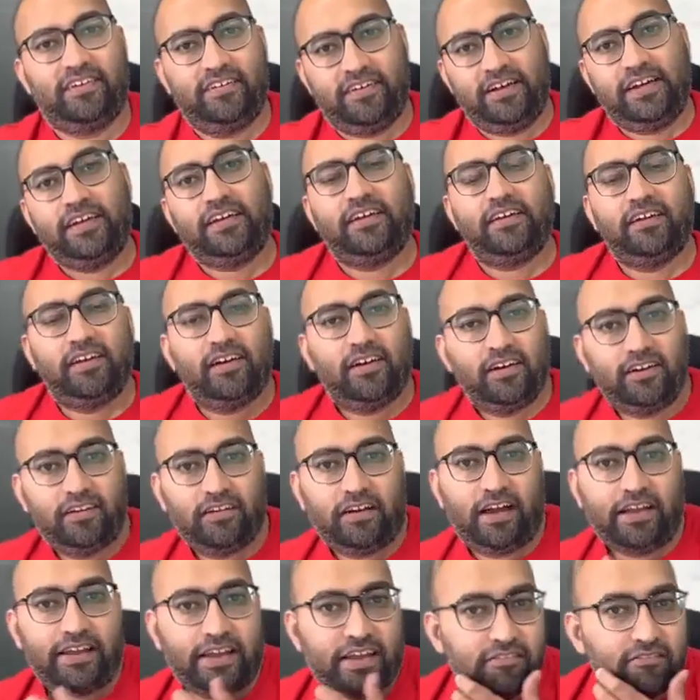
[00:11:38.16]
Right.
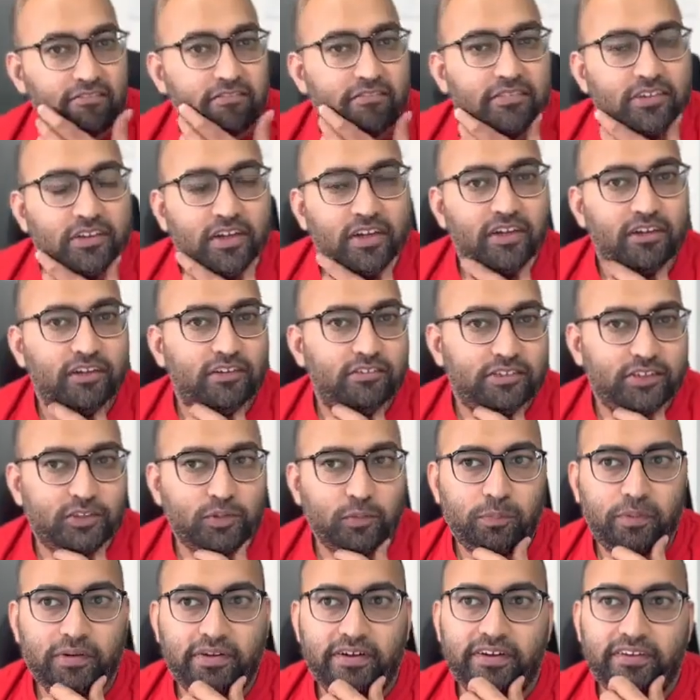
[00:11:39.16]
Again,
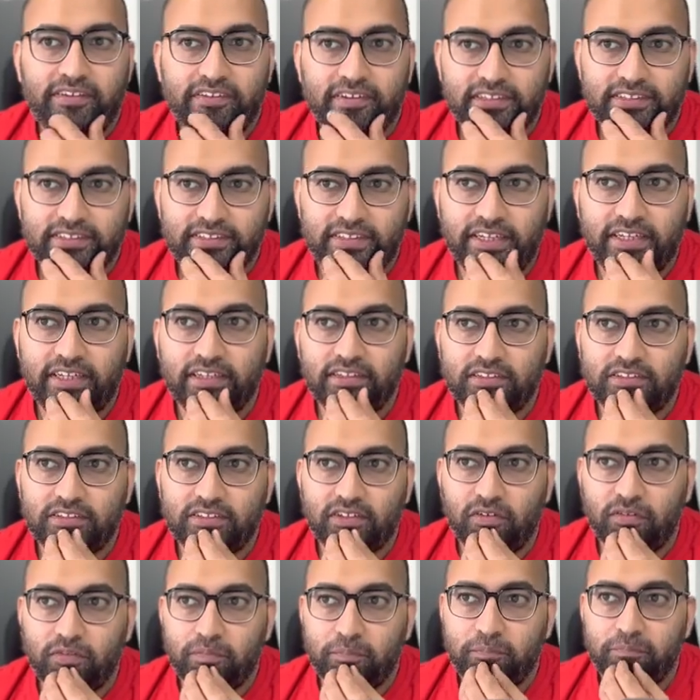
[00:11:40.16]
super interesting.
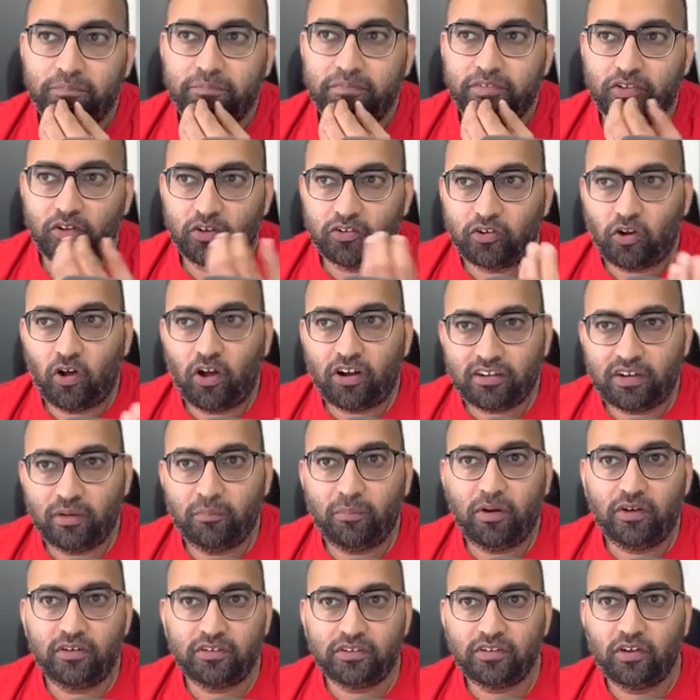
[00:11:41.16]
So you talked
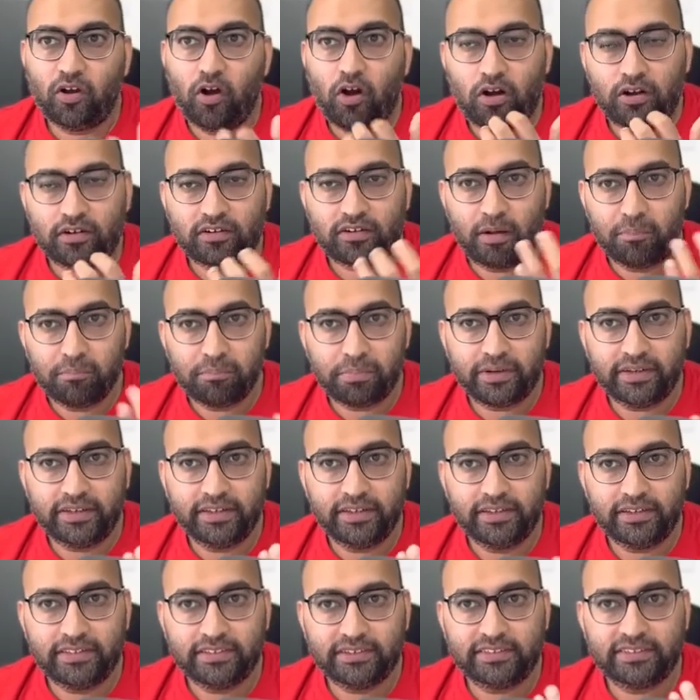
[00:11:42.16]
about your
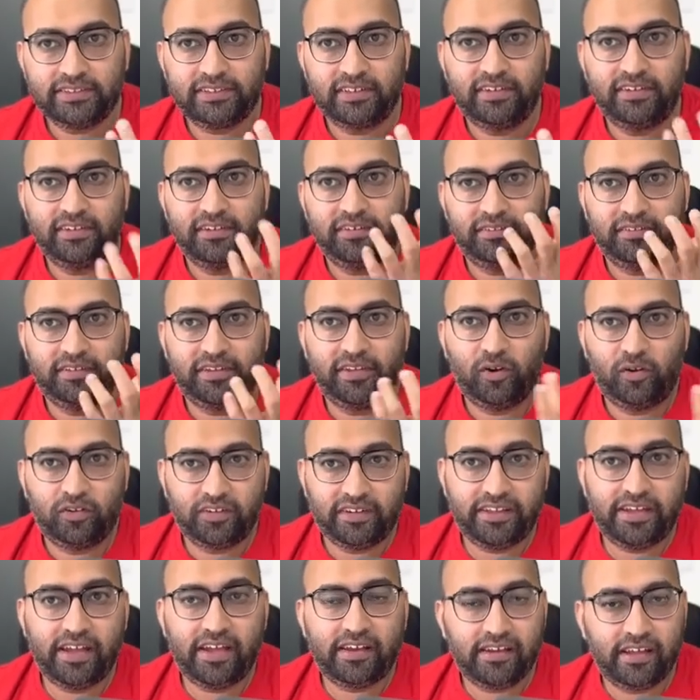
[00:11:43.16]
company's,
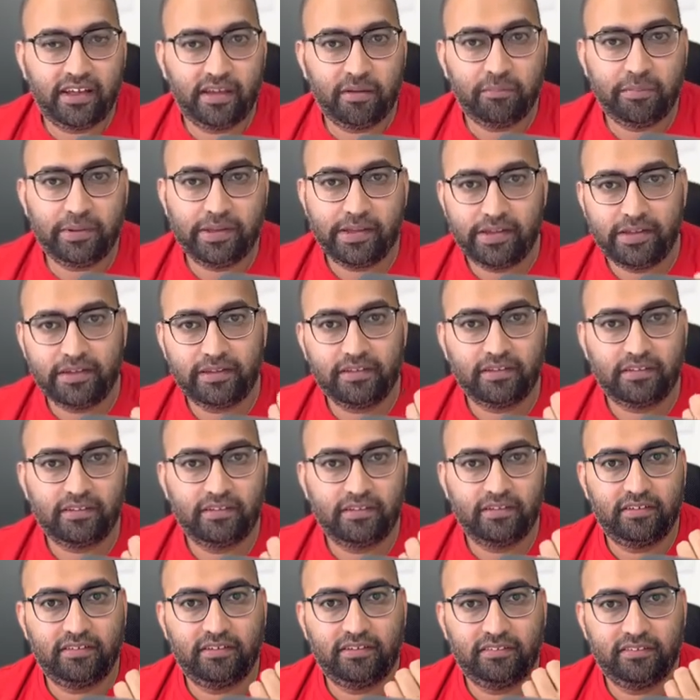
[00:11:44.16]
DNA being
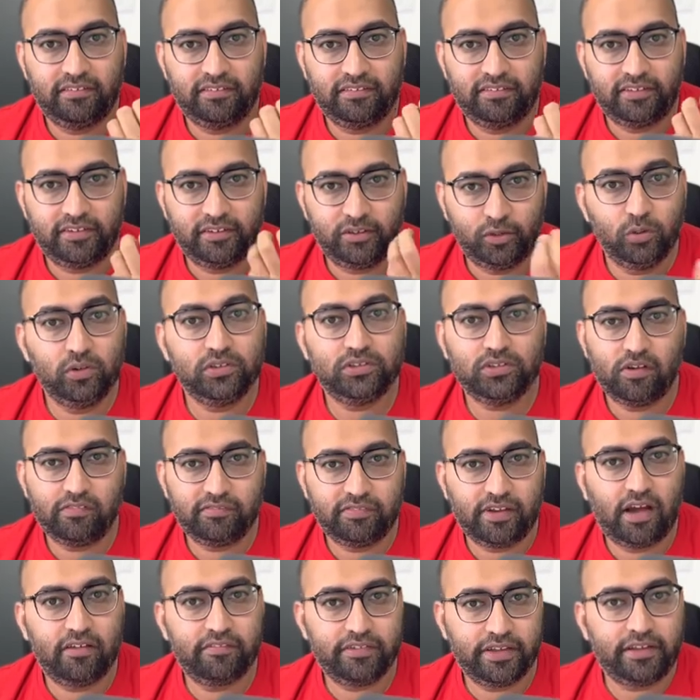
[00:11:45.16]
the use of
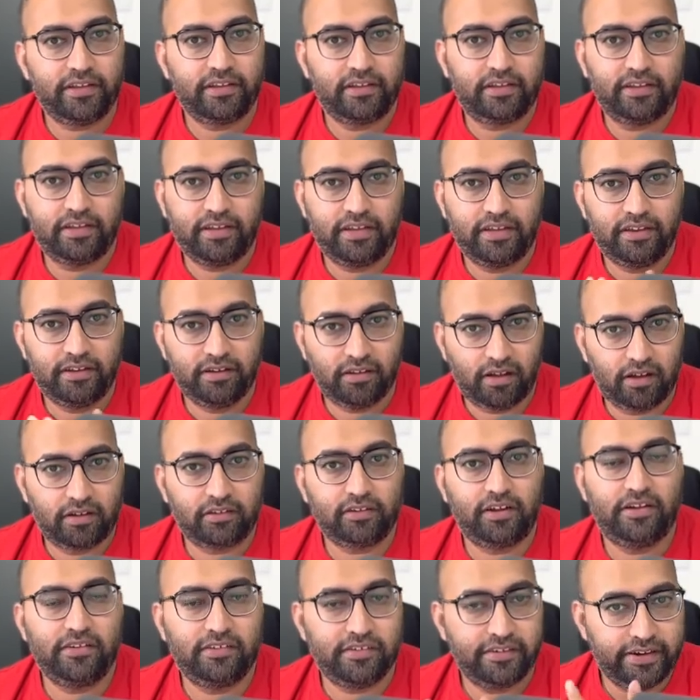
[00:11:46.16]
NavIC in
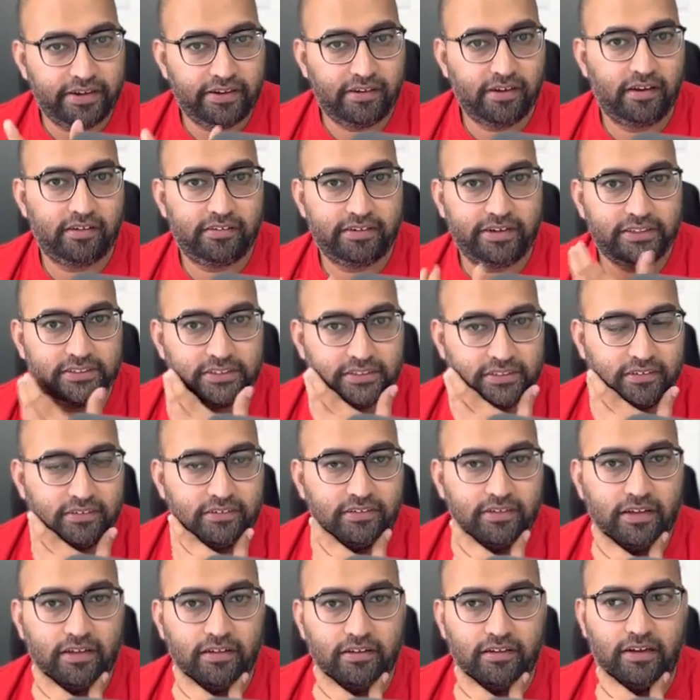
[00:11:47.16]
our country, in our
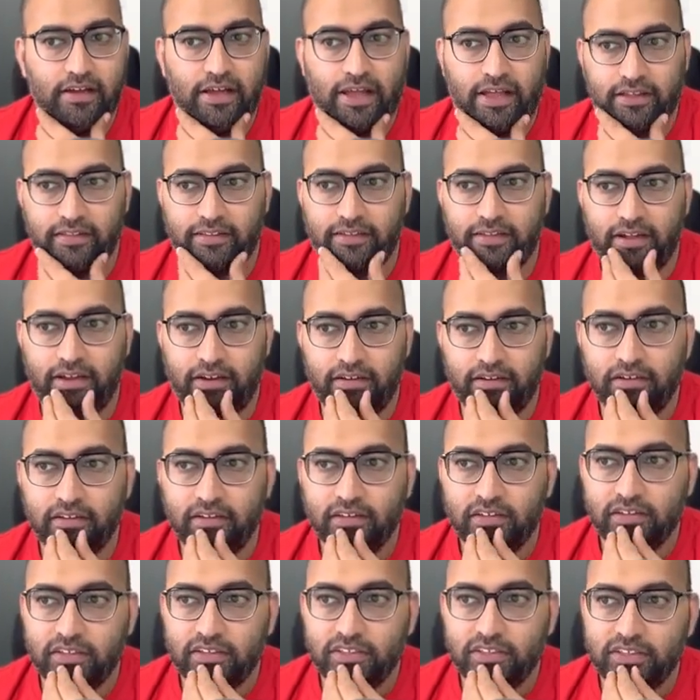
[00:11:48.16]
region at the end.
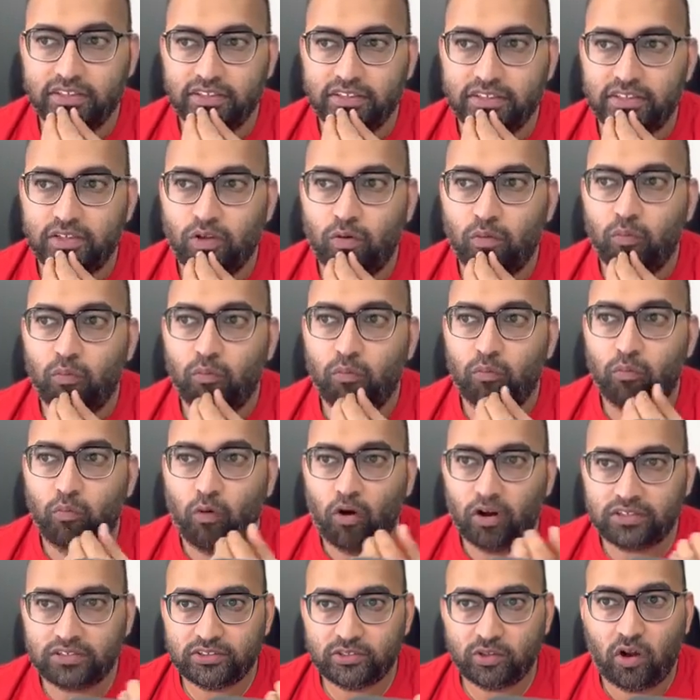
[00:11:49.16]
So
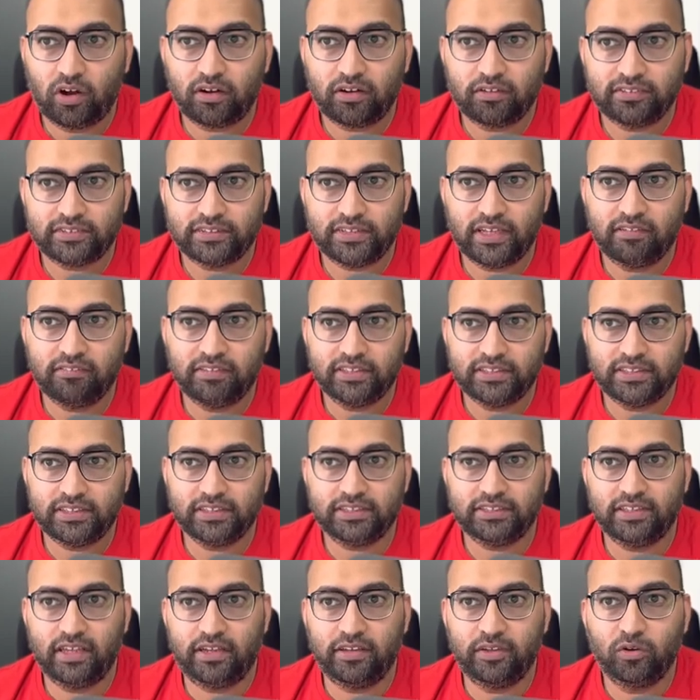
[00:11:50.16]
what sort of
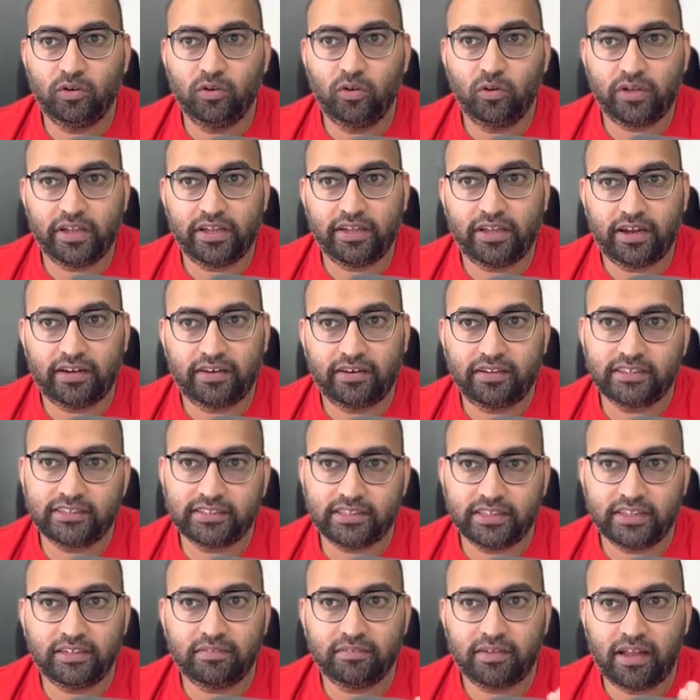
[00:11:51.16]
services are you looking at?
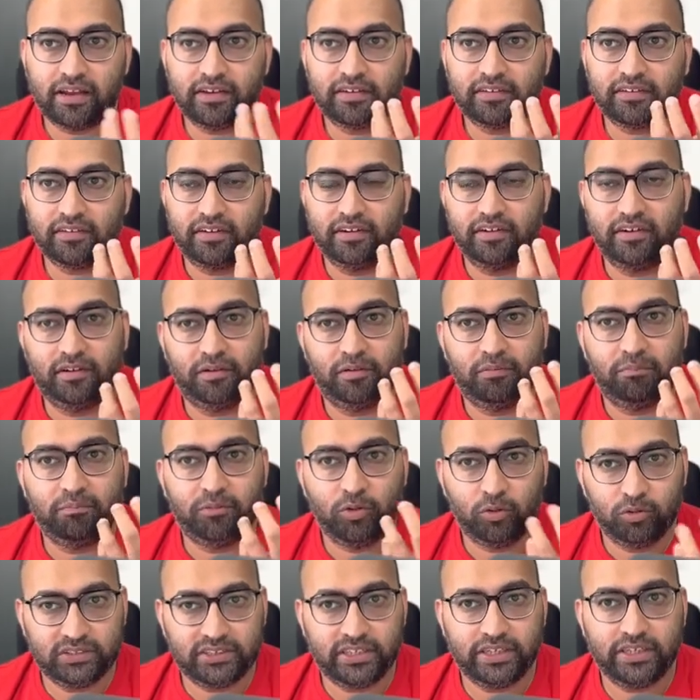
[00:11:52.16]
Is it that
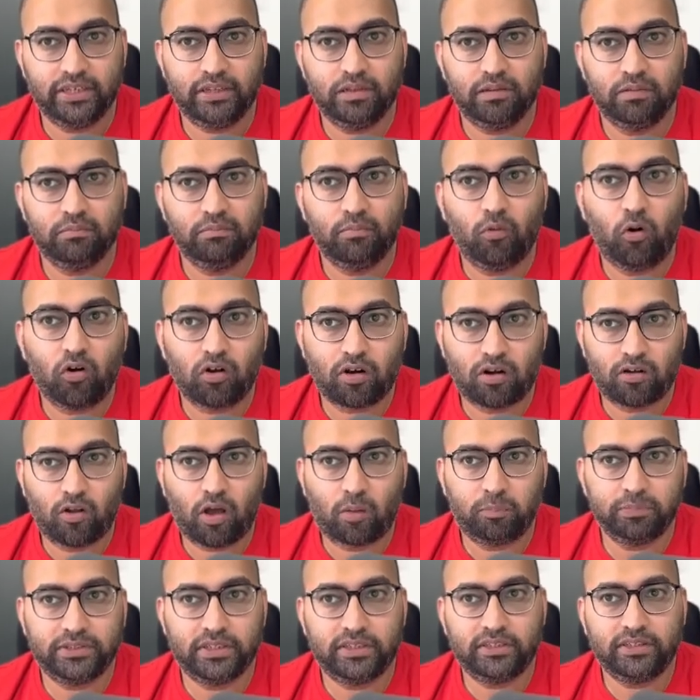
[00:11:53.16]
you see more
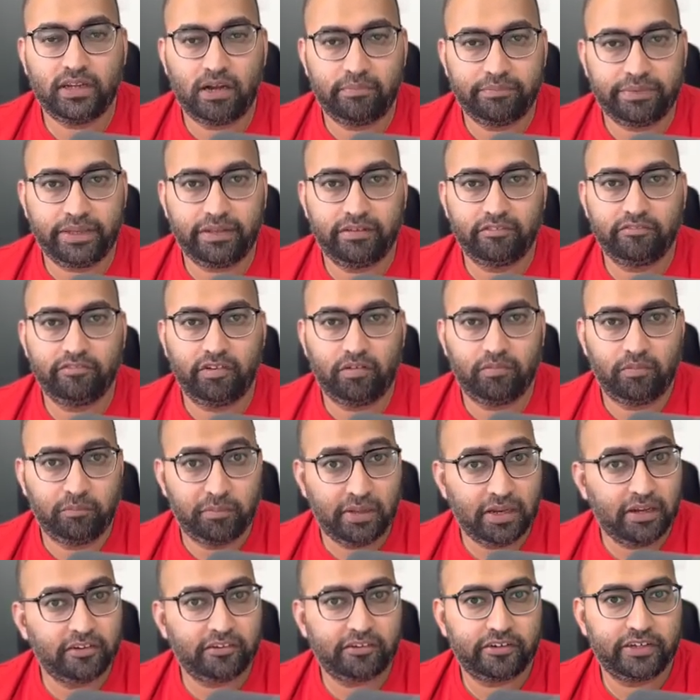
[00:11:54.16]
adoption coming from the
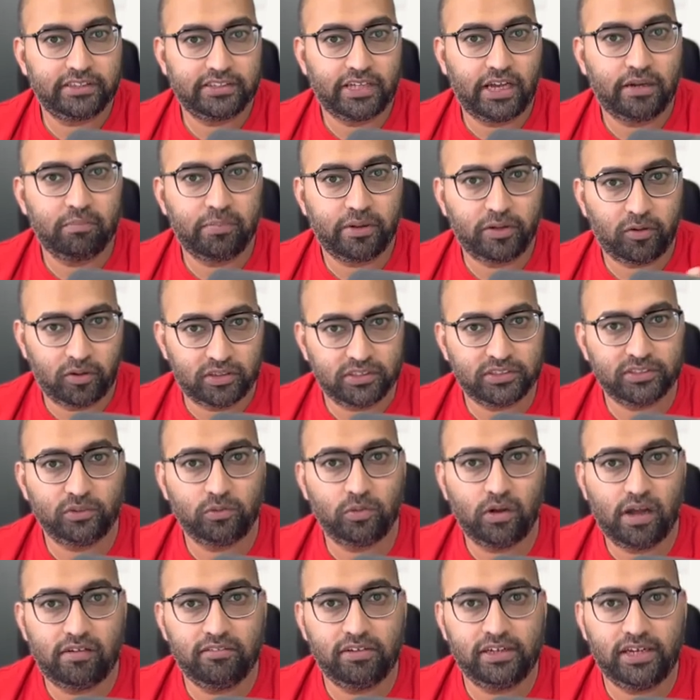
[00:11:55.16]
military side because
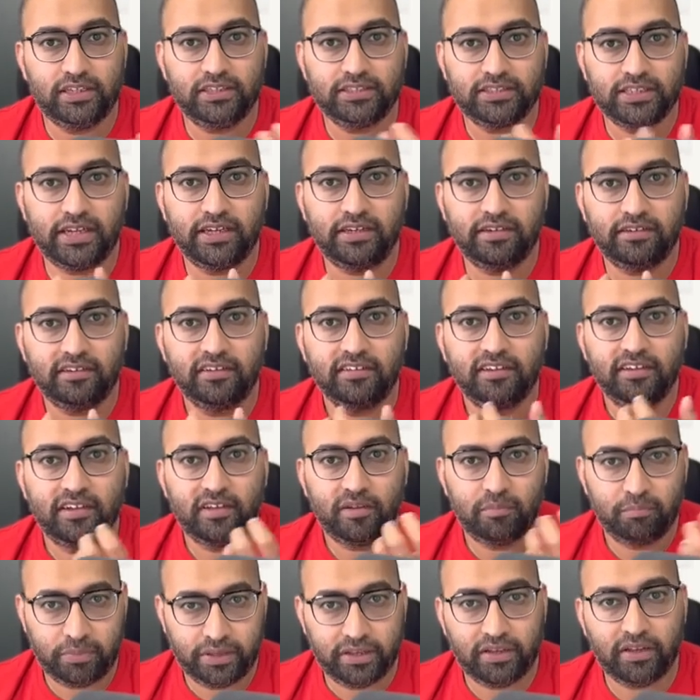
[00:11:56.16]
you have an insight
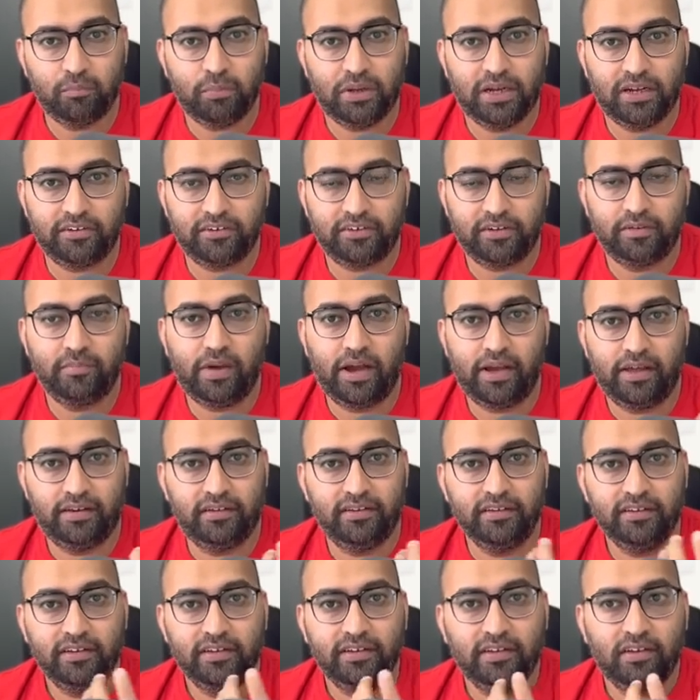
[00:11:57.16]
being a military
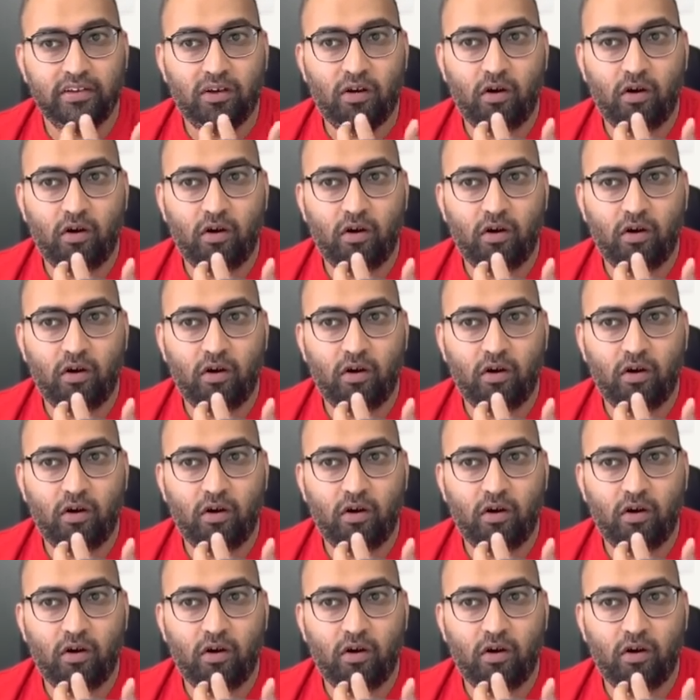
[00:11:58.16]
man?